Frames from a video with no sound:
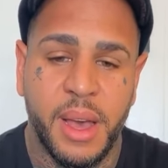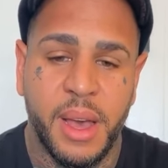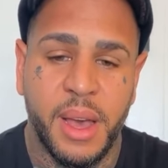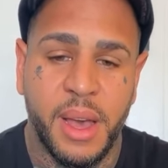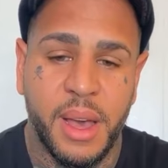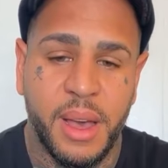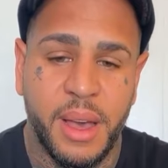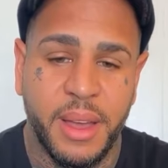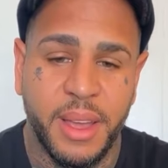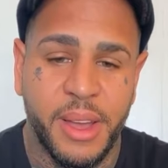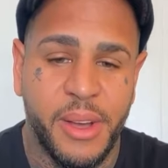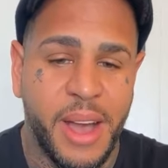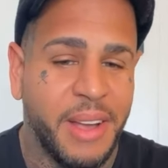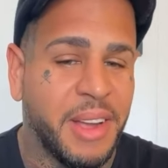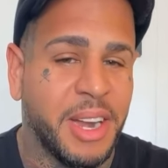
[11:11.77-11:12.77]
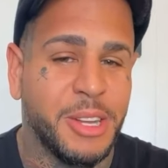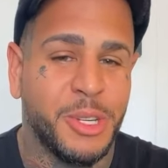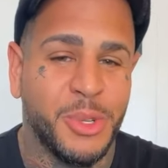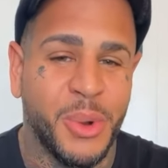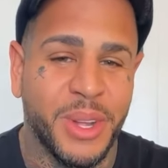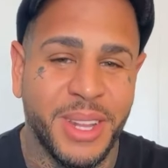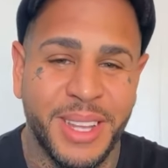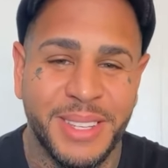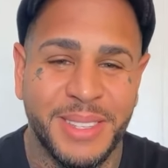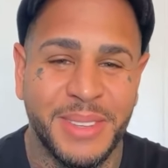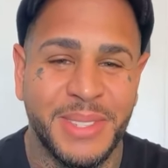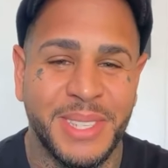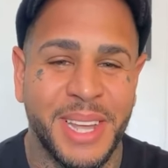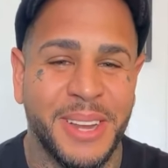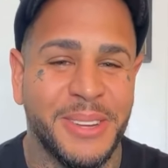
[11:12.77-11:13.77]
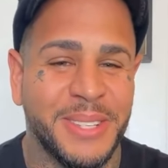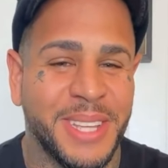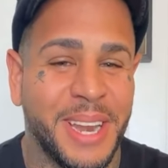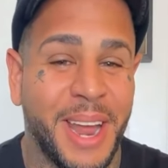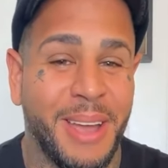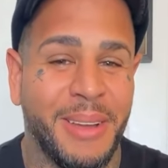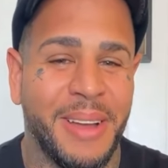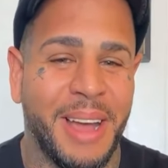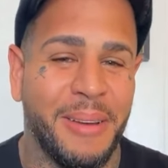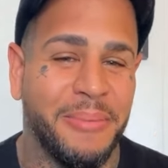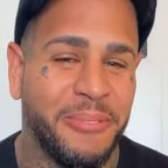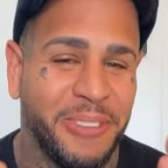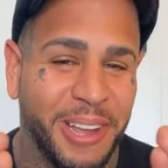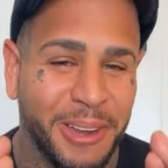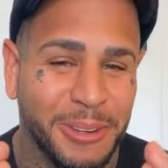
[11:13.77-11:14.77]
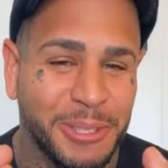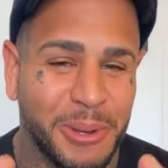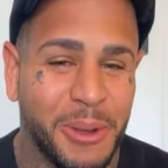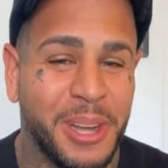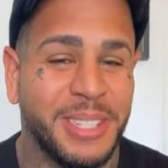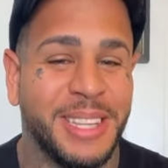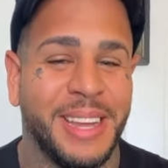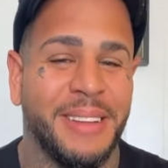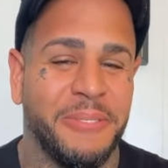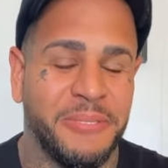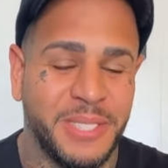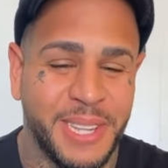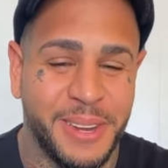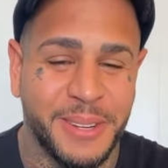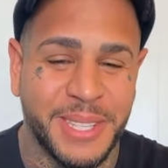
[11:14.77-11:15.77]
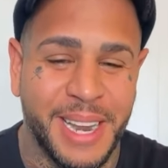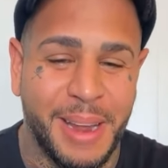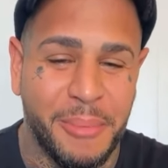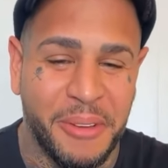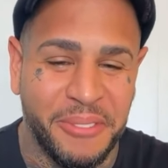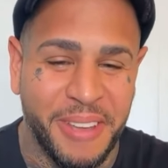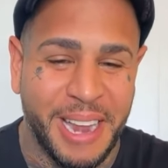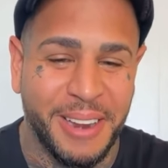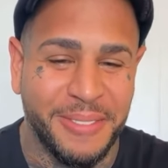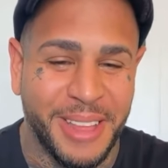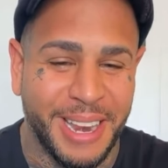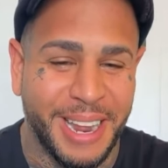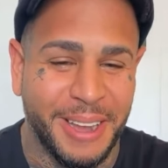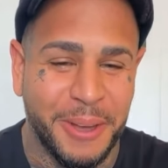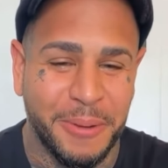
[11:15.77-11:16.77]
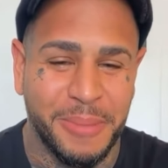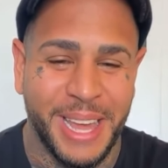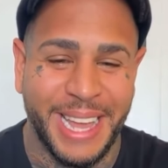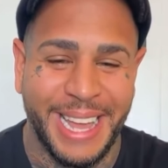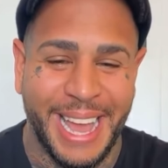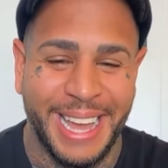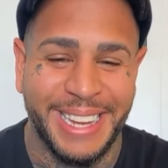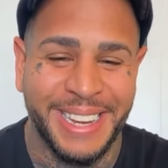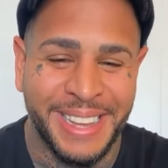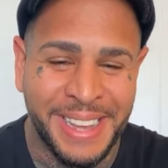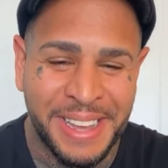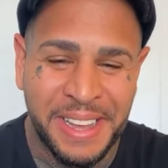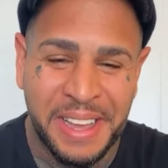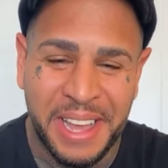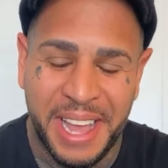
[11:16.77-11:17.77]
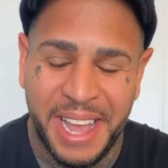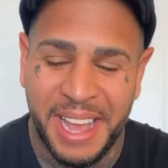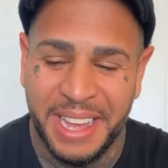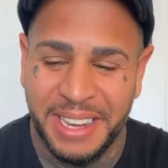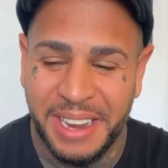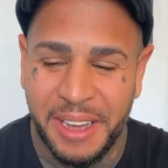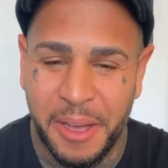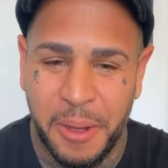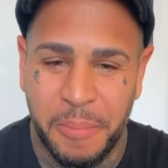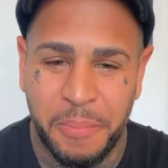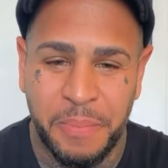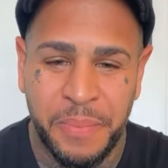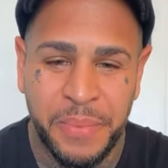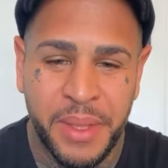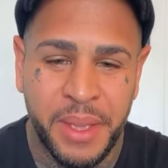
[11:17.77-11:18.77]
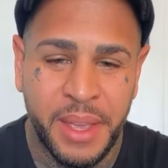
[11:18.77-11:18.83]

uh you know i got a short list of singers that i on fingers crossed that singers that i'm a fan of that i hope they get and um,